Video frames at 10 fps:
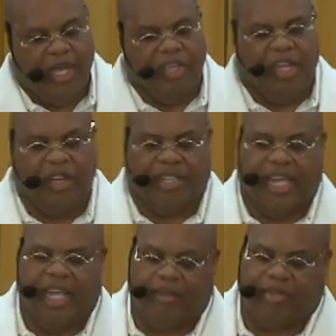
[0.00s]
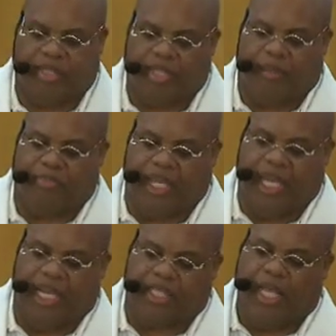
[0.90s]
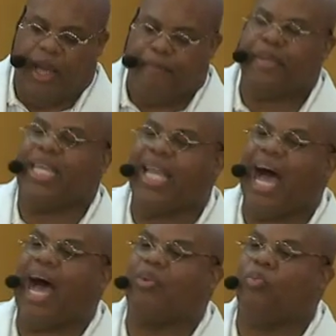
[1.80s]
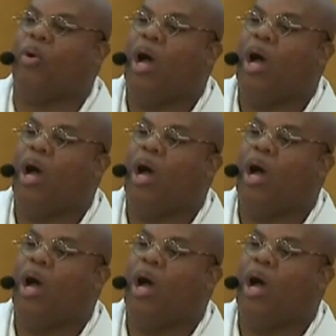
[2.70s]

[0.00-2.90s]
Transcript: You have to help some things beyond